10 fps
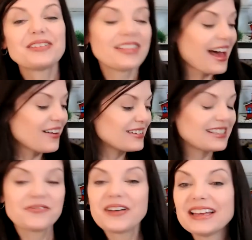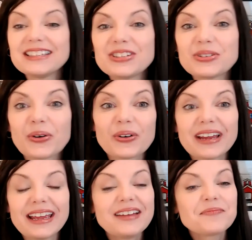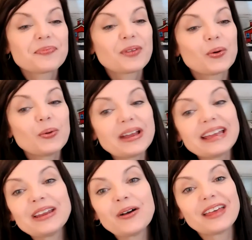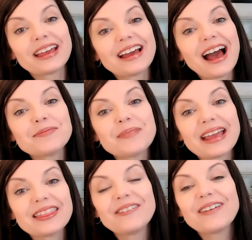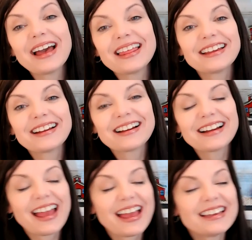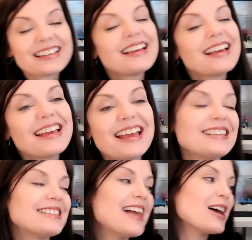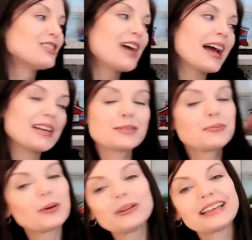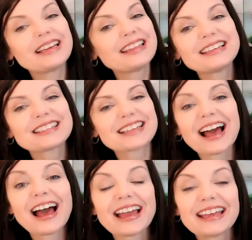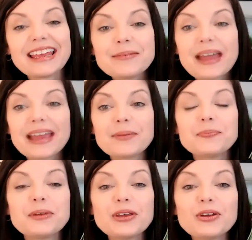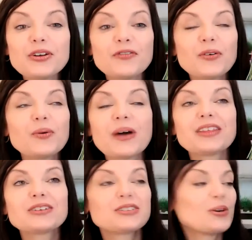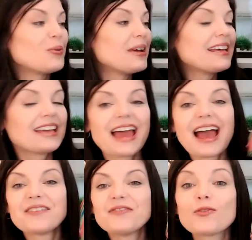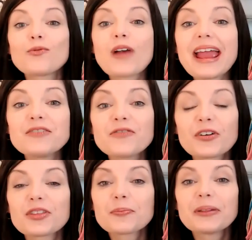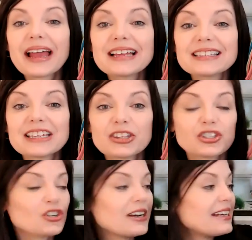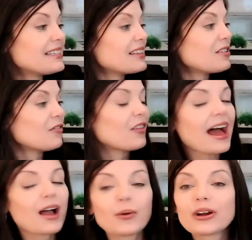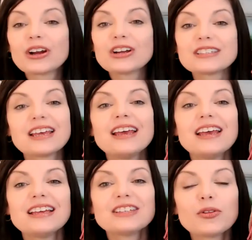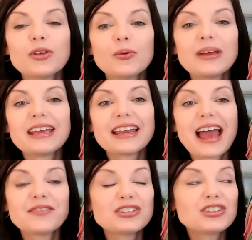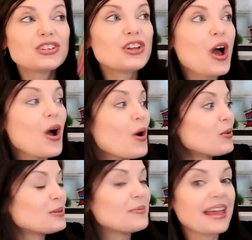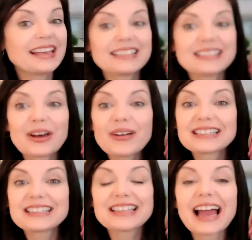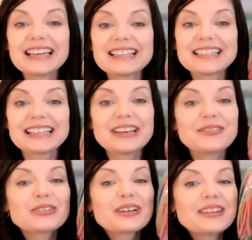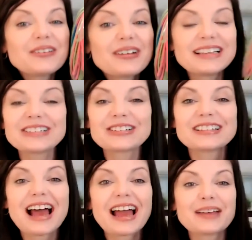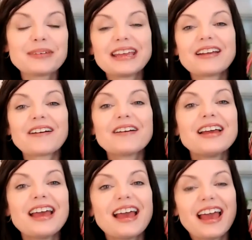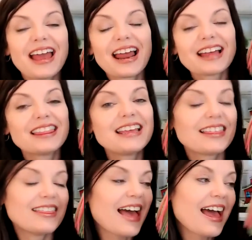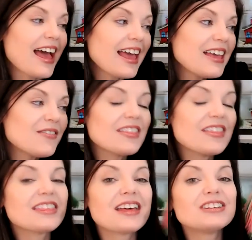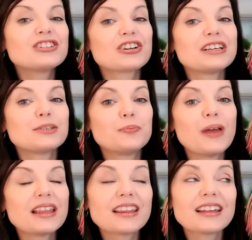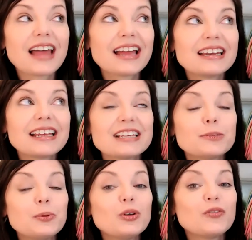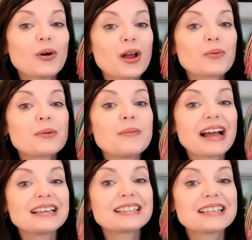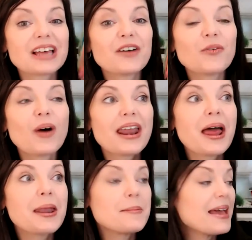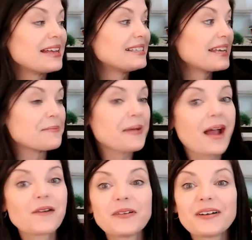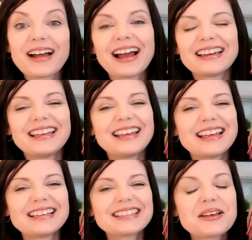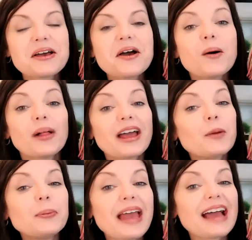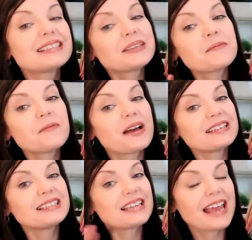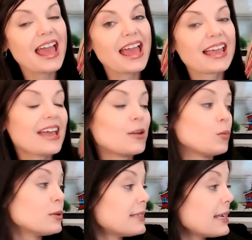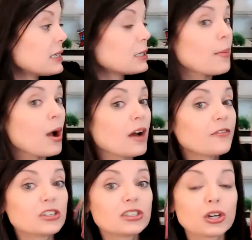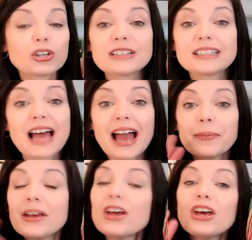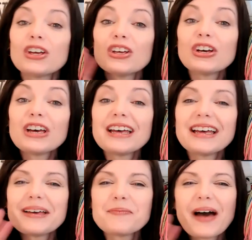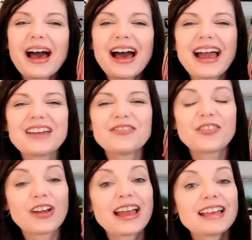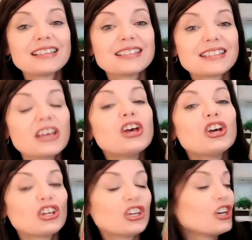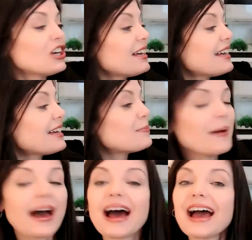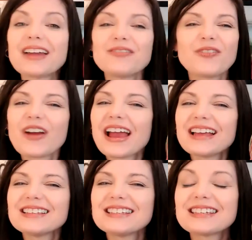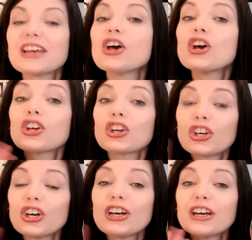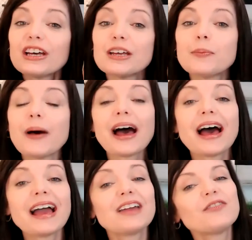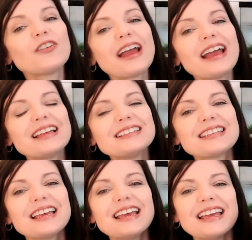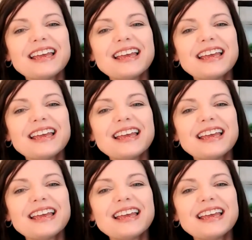Well, that was a fun story. We know that God made the weather, and it's not giants bowling in the sky. He made beautiful weather so we can have rain for the plants and the trees and the flowers, so that we can have snow to make it so exciting to live during the winter time here. And I think that even the thunder is and the lightning is beautiful and reminds us of what an amazing and powerful God he is. Well, I hope you had some fun today, and we'll see you tomorrow for Circle Time. Goodbye, friends. Goodbye, friends. Goodbye, friends.